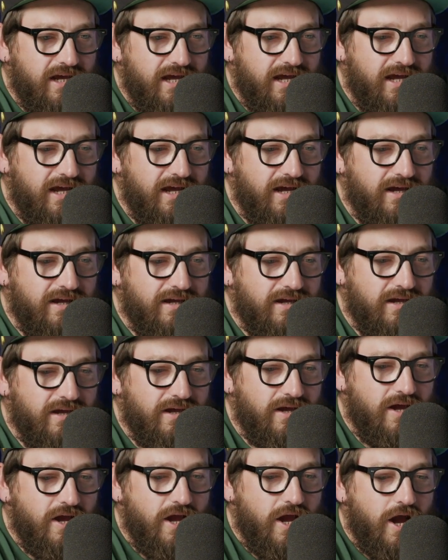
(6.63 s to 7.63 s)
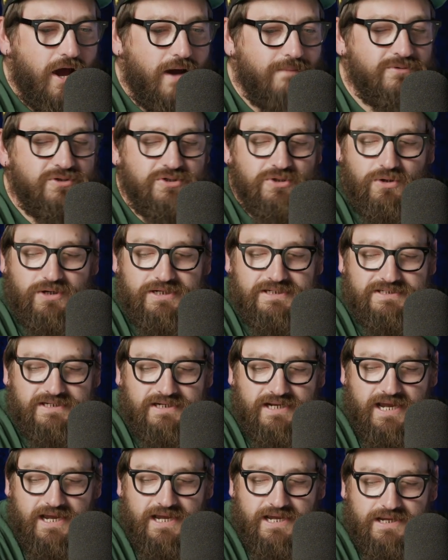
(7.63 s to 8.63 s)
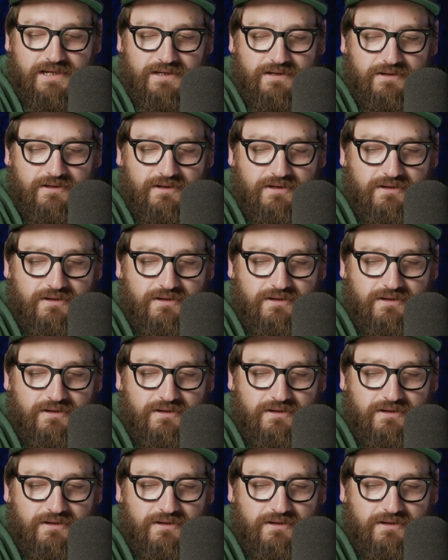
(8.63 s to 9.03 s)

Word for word: Uh, I'm joined today